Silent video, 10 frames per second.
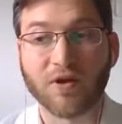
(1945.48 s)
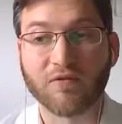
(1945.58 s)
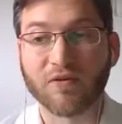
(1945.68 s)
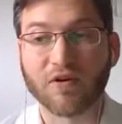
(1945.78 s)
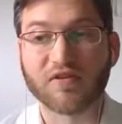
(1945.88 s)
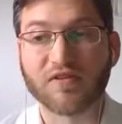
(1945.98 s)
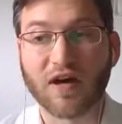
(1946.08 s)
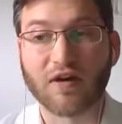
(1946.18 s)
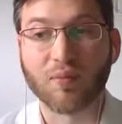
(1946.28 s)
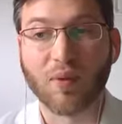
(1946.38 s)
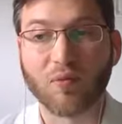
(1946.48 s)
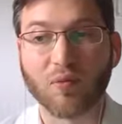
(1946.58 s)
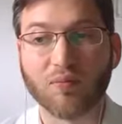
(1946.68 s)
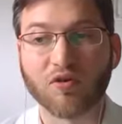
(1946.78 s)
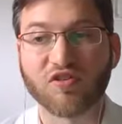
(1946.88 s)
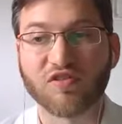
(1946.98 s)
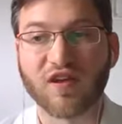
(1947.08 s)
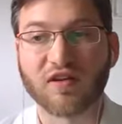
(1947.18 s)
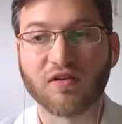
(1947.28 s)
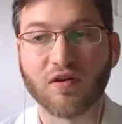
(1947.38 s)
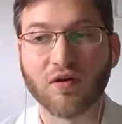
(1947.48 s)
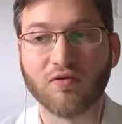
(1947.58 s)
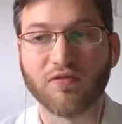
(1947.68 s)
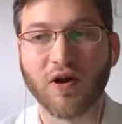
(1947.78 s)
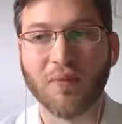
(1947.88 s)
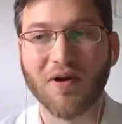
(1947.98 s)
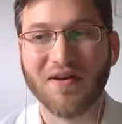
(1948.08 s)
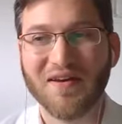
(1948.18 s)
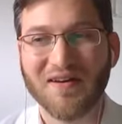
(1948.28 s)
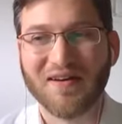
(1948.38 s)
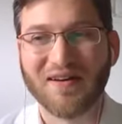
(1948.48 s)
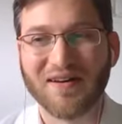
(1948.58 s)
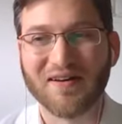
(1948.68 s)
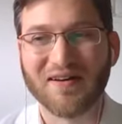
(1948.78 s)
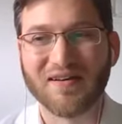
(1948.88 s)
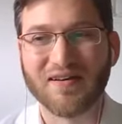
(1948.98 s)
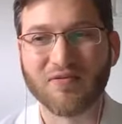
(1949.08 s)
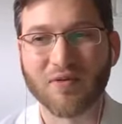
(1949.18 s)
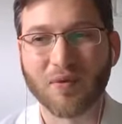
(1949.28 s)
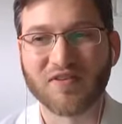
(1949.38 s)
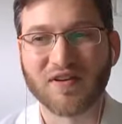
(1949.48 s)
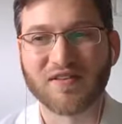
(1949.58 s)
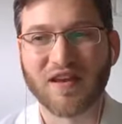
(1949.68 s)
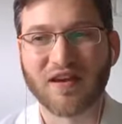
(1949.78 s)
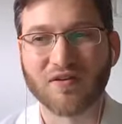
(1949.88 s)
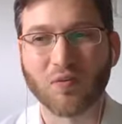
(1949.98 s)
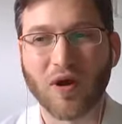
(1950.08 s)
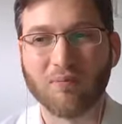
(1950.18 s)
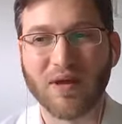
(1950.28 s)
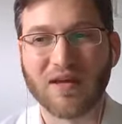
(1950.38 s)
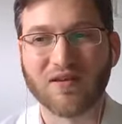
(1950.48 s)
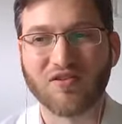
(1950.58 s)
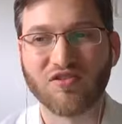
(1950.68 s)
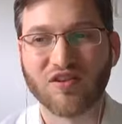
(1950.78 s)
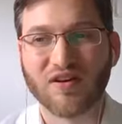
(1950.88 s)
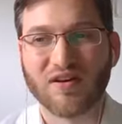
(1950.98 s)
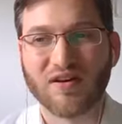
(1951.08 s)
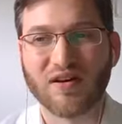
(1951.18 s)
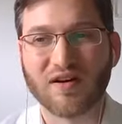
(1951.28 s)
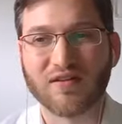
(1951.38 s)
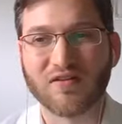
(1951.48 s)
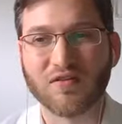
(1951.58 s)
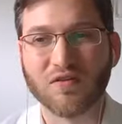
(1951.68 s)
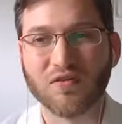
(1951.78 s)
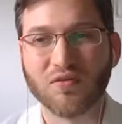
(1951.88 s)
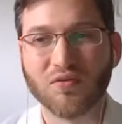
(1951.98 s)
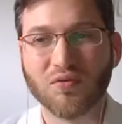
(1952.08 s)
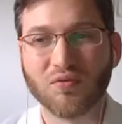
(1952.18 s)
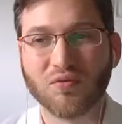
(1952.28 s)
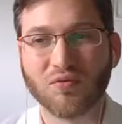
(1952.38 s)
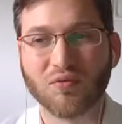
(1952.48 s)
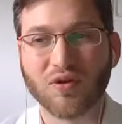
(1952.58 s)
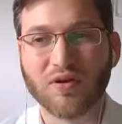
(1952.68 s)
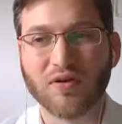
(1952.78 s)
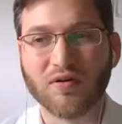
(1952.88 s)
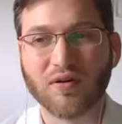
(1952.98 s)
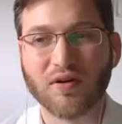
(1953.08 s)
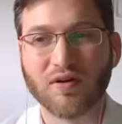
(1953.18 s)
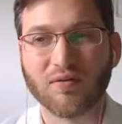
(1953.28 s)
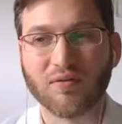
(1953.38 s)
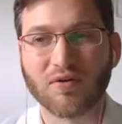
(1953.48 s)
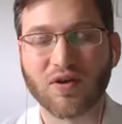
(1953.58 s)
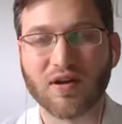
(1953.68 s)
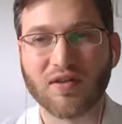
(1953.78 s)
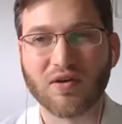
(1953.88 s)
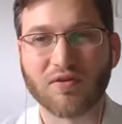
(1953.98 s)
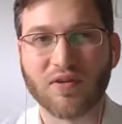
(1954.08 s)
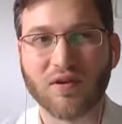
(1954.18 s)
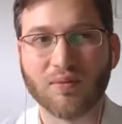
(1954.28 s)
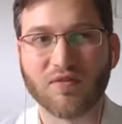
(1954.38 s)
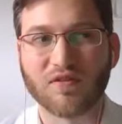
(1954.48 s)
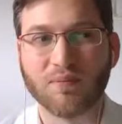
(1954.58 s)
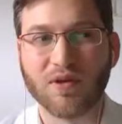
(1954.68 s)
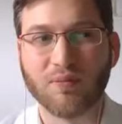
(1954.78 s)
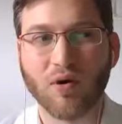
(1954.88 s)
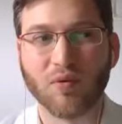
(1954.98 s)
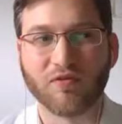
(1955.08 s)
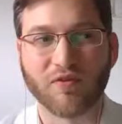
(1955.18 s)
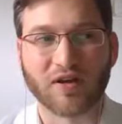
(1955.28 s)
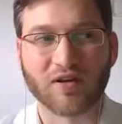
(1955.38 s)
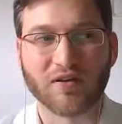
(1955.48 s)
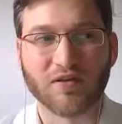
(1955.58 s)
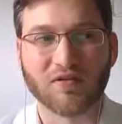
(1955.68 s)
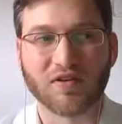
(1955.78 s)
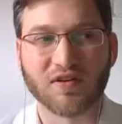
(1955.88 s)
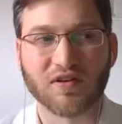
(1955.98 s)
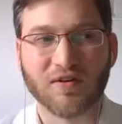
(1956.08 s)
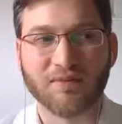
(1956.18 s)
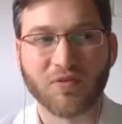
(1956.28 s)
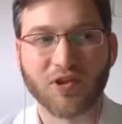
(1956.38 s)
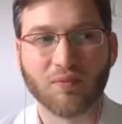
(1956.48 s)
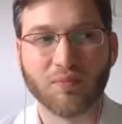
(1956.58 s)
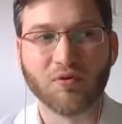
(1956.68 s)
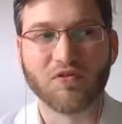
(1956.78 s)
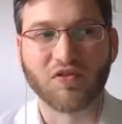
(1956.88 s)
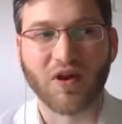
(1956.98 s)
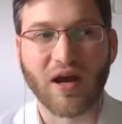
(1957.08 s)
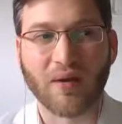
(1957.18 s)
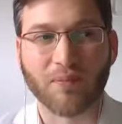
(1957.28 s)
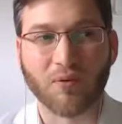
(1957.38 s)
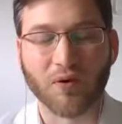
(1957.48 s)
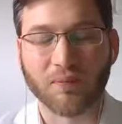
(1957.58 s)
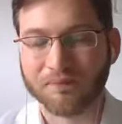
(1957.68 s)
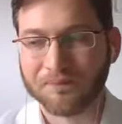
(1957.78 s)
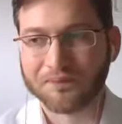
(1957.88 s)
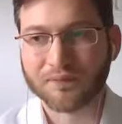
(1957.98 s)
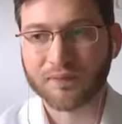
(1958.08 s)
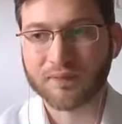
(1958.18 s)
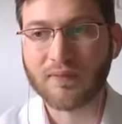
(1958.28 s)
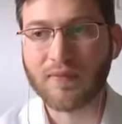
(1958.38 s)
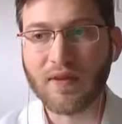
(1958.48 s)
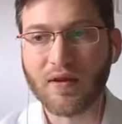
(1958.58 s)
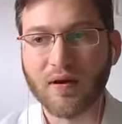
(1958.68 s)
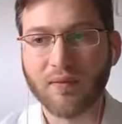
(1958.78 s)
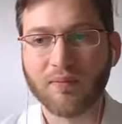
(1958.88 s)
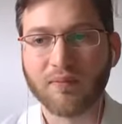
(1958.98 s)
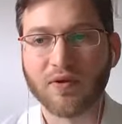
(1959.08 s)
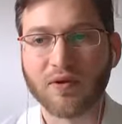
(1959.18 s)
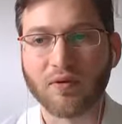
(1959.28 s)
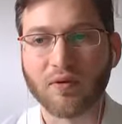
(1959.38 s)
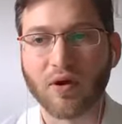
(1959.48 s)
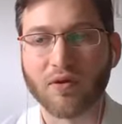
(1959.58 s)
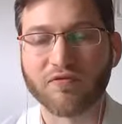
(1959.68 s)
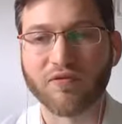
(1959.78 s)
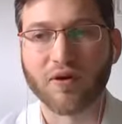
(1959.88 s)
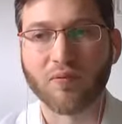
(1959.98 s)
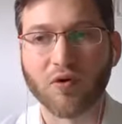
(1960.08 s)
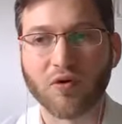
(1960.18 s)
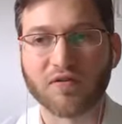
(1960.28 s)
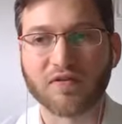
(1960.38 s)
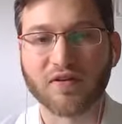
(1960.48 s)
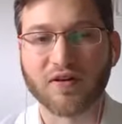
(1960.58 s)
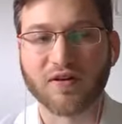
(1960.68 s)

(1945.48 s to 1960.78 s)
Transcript: For instance, I remember when merchants had to go from, from a standard web page to recreating their themes to be mobile friendly using, Bootstrap or other frameworks